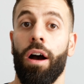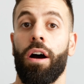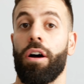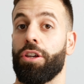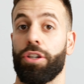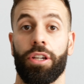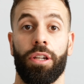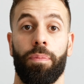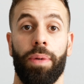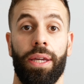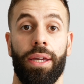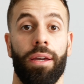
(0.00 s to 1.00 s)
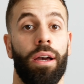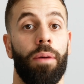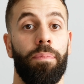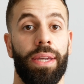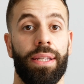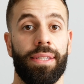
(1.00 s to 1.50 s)
Are you going to be a
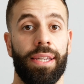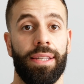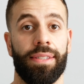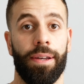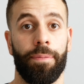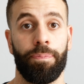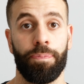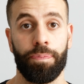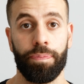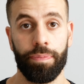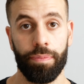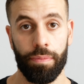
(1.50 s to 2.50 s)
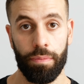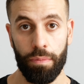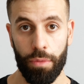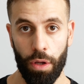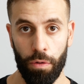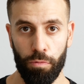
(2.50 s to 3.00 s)
meat eater?
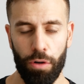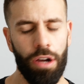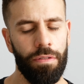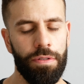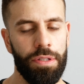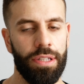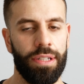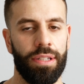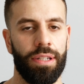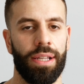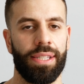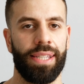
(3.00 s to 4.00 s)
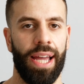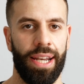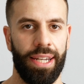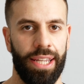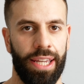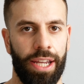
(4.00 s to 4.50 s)
Rather than
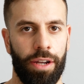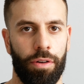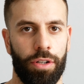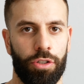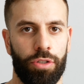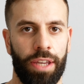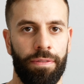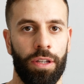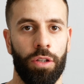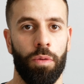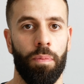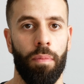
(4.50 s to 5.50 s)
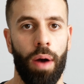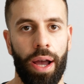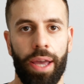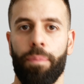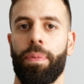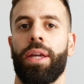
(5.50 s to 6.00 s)
standing here and giving you my
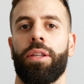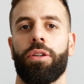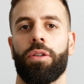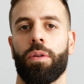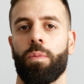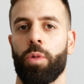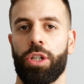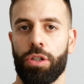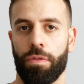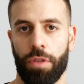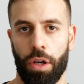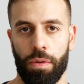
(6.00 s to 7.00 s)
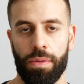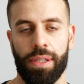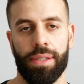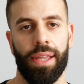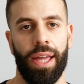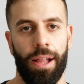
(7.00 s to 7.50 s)
opinion on which of those
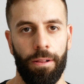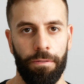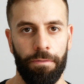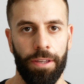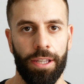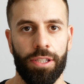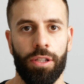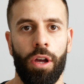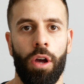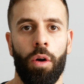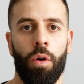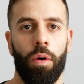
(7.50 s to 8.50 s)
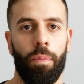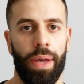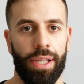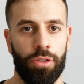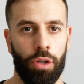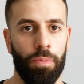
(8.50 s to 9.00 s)
is the healthiest or
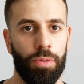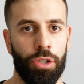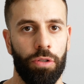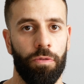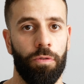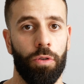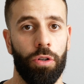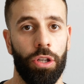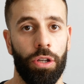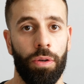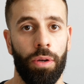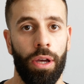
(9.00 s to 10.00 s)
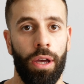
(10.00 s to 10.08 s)
best option for you,